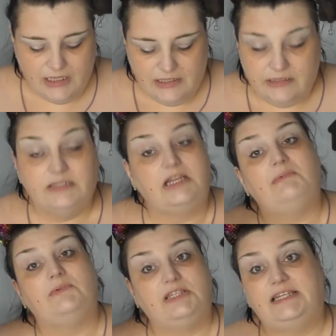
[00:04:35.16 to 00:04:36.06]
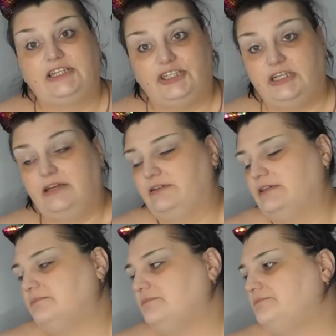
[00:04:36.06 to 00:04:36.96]
This time it was Natasha Denona.
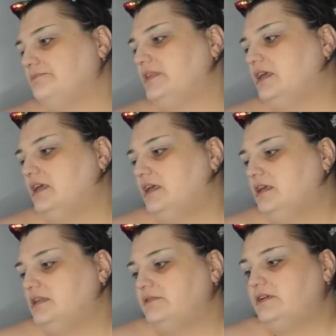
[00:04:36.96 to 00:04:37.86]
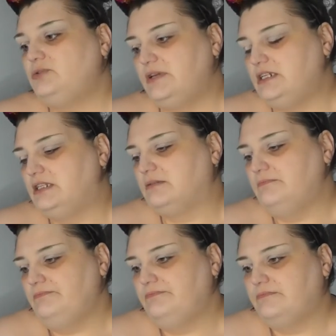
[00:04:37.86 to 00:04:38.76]
So I tweeted
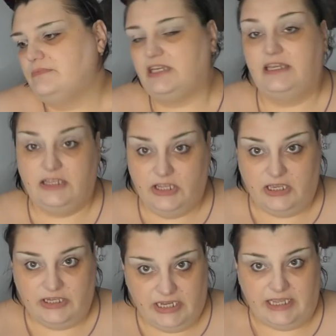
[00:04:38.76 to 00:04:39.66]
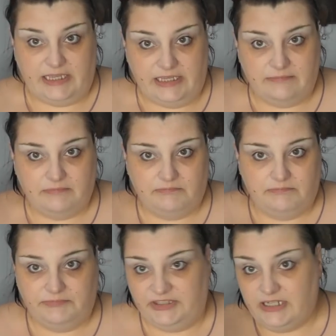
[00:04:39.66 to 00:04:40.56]
them saying, Are you getting it?
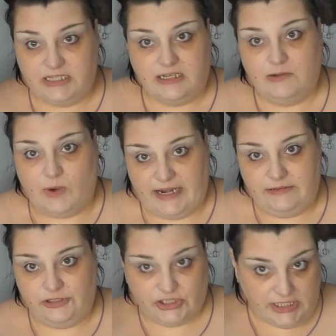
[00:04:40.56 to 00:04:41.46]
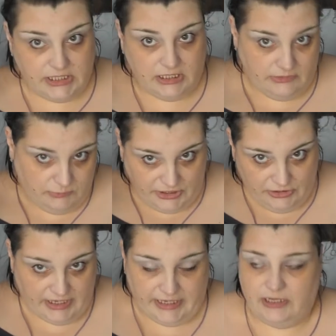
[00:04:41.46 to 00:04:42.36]
Don't need to know when, just need to know whether
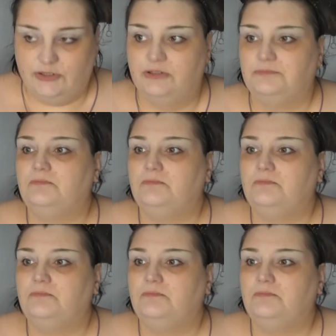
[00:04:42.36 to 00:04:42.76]
you're getting it or not.